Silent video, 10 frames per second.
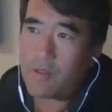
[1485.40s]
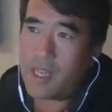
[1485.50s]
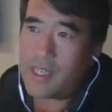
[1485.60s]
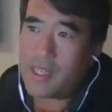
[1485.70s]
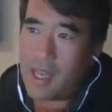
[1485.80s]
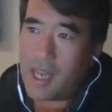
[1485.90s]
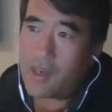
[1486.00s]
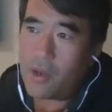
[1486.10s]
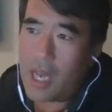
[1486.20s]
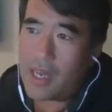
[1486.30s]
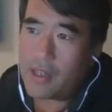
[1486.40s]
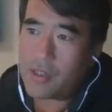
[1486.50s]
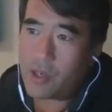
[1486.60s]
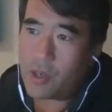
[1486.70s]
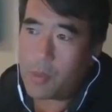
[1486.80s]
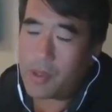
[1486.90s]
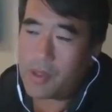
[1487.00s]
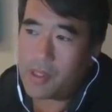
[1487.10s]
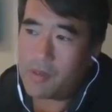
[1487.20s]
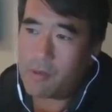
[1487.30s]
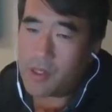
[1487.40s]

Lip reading: did not know how to interpret the results.